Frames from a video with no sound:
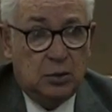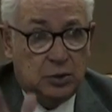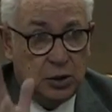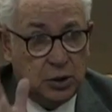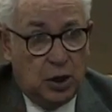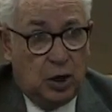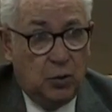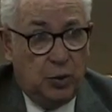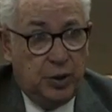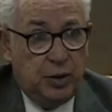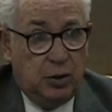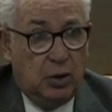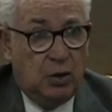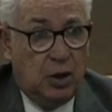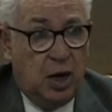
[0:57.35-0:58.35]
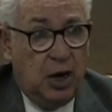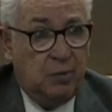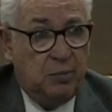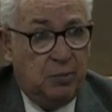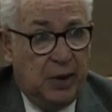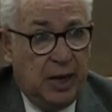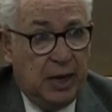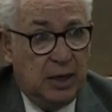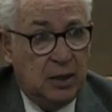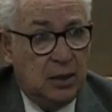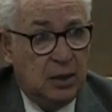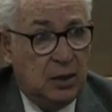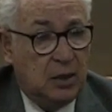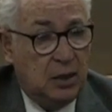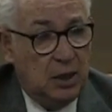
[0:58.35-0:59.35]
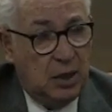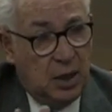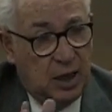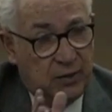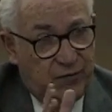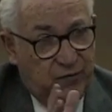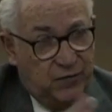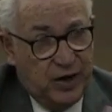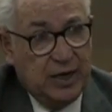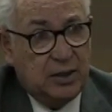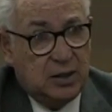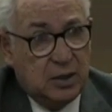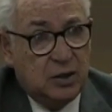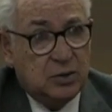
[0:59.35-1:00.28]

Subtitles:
to go with your armed men and fight